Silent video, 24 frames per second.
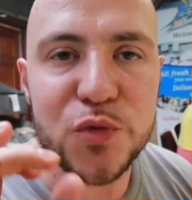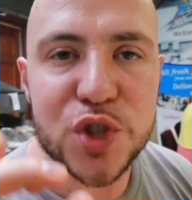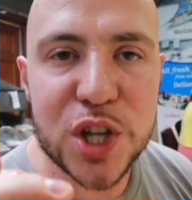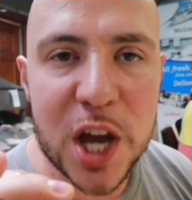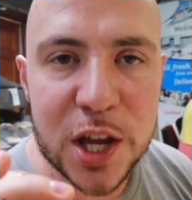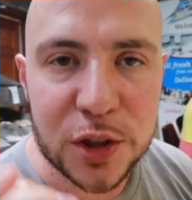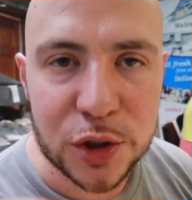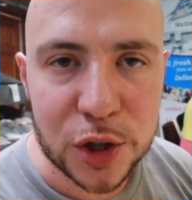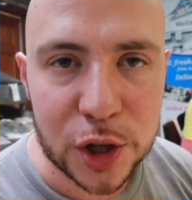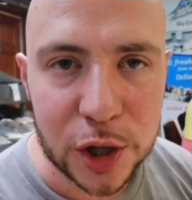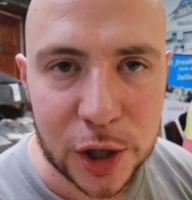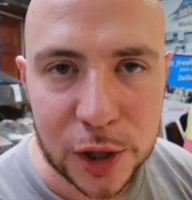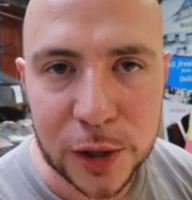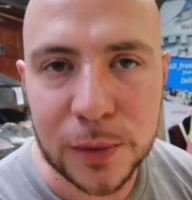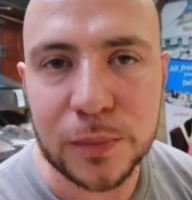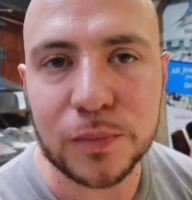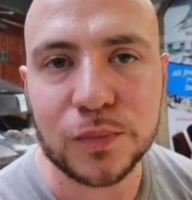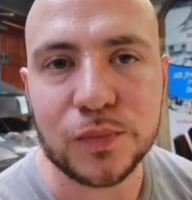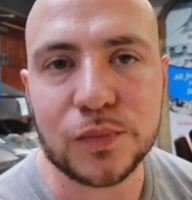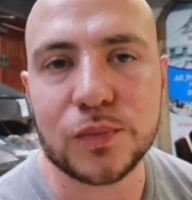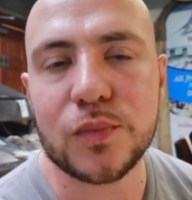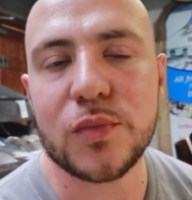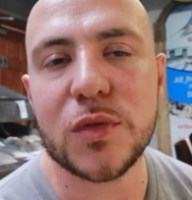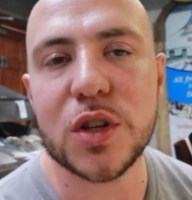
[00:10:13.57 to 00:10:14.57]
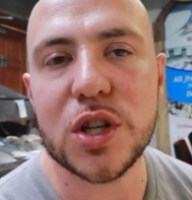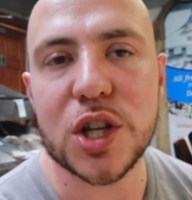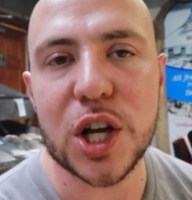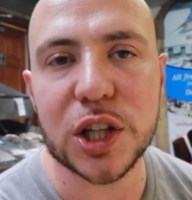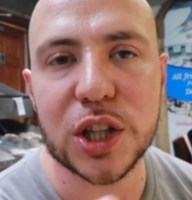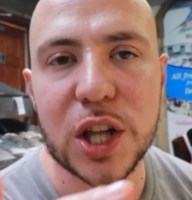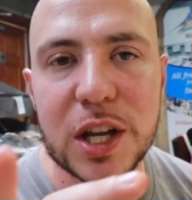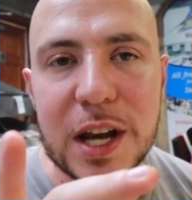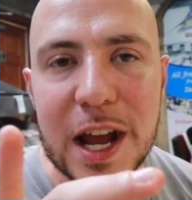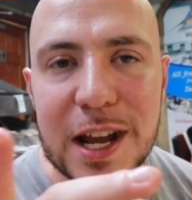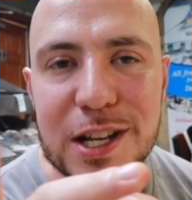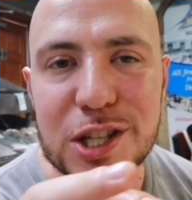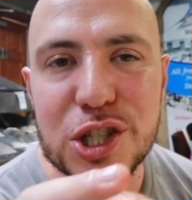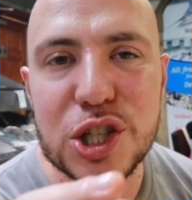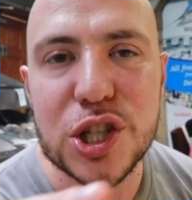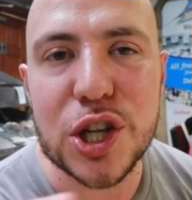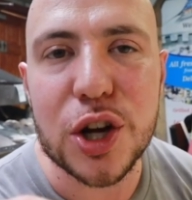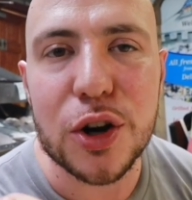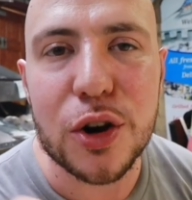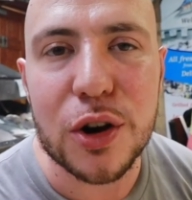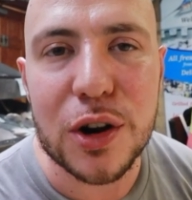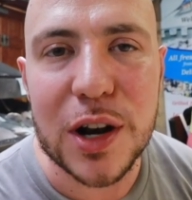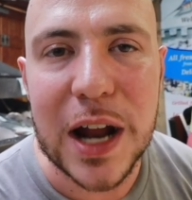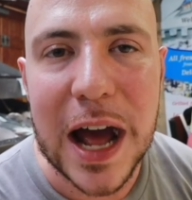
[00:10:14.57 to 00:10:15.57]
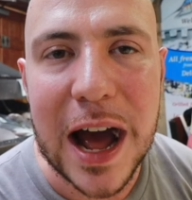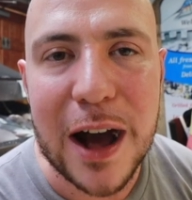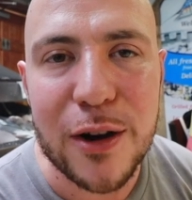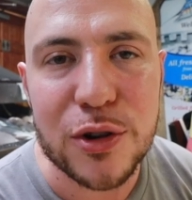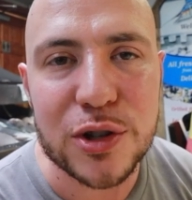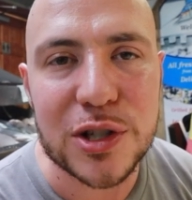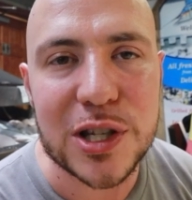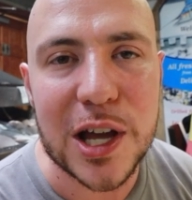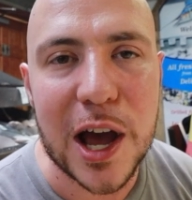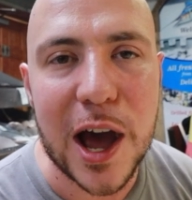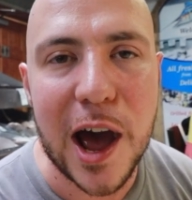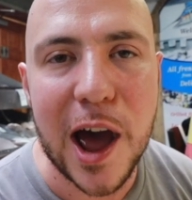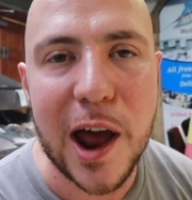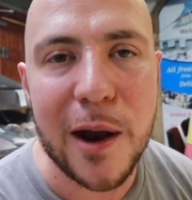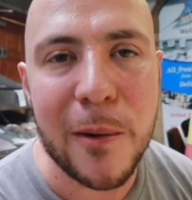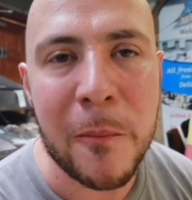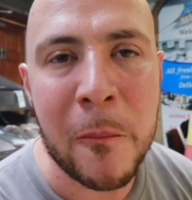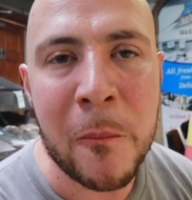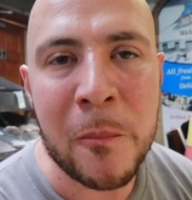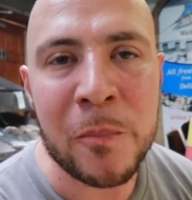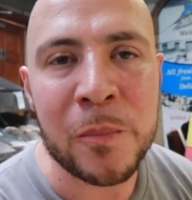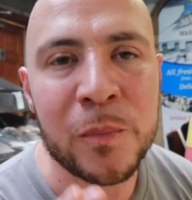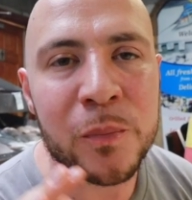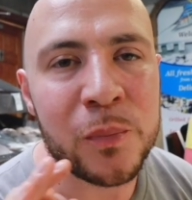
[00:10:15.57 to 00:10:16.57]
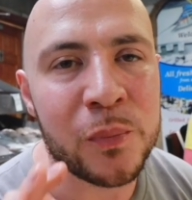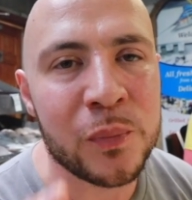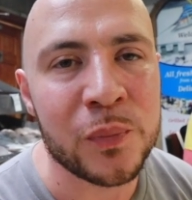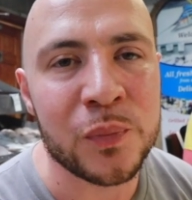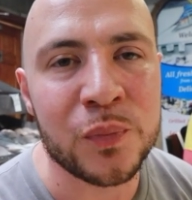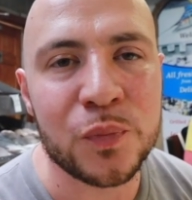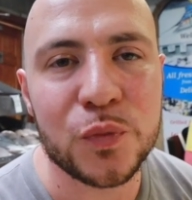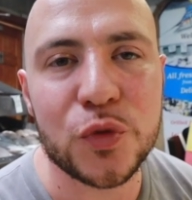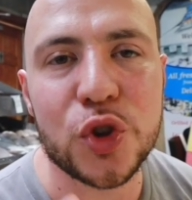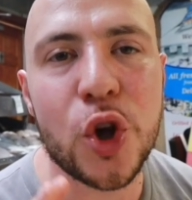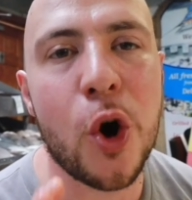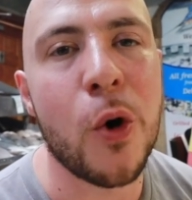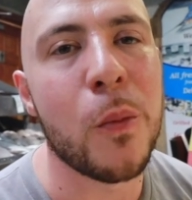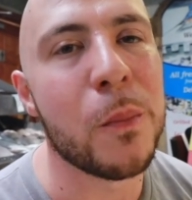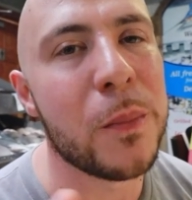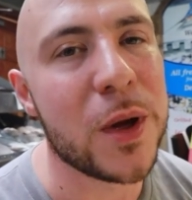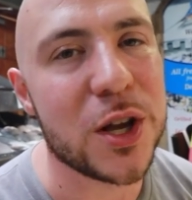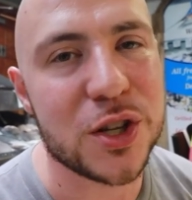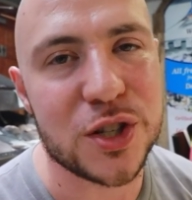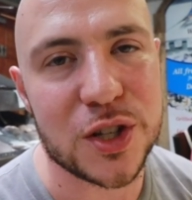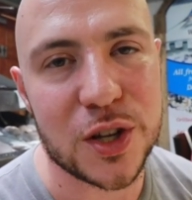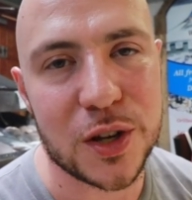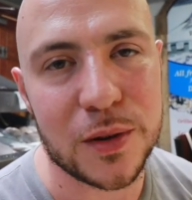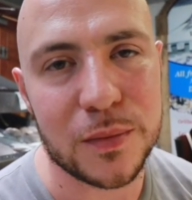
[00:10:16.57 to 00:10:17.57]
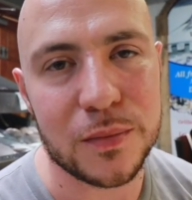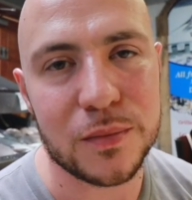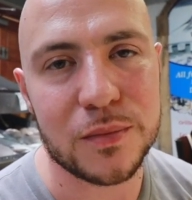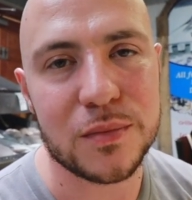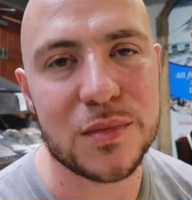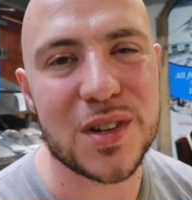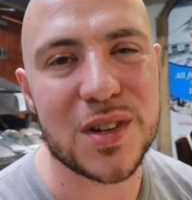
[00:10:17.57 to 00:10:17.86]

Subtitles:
tender, got the nice sear on the outside. Don't miss it.